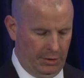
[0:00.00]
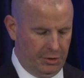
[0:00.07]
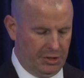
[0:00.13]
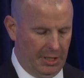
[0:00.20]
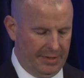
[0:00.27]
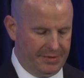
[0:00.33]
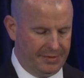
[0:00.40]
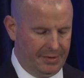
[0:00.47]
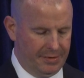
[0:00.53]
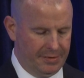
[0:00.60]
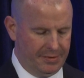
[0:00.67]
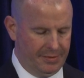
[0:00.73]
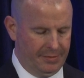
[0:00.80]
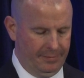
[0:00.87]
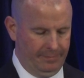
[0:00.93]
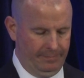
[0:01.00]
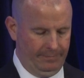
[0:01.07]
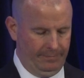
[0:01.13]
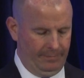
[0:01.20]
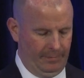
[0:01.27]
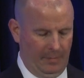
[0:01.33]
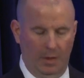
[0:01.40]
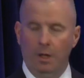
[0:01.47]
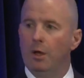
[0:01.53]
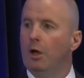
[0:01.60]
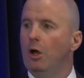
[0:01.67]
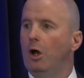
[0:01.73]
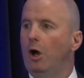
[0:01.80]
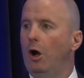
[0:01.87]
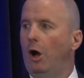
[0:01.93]
justice,
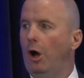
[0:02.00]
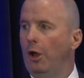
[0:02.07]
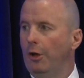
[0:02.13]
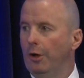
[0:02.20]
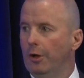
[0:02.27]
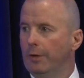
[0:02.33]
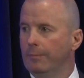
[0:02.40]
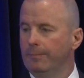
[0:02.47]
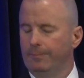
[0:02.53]
honor,